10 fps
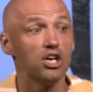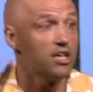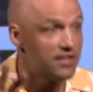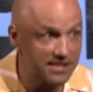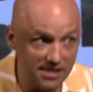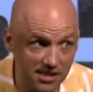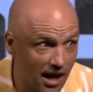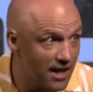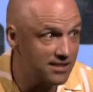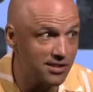This is
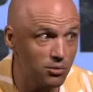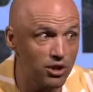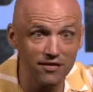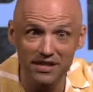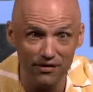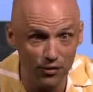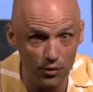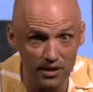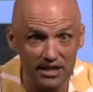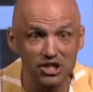not someone of a different
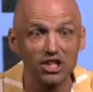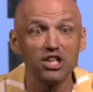religion.